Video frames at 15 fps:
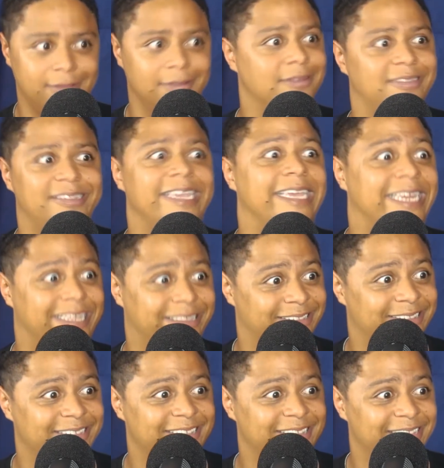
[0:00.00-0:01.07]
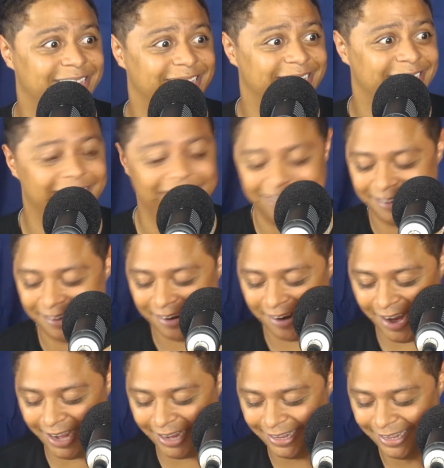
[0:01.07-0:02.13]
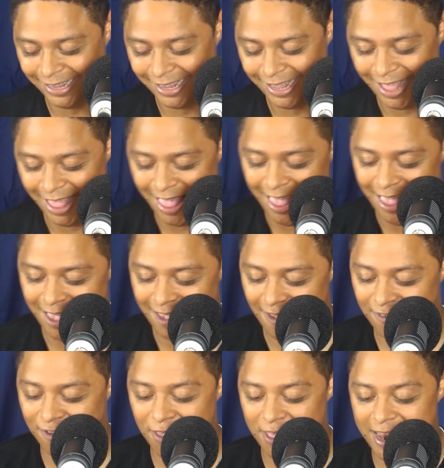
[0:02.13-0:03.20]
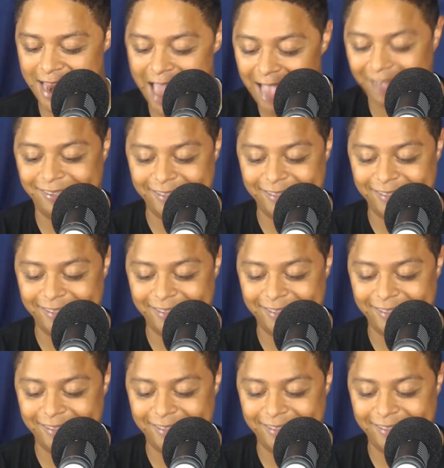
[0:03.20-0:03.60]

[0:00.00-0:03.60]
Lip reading: Scene ends. All right? So the next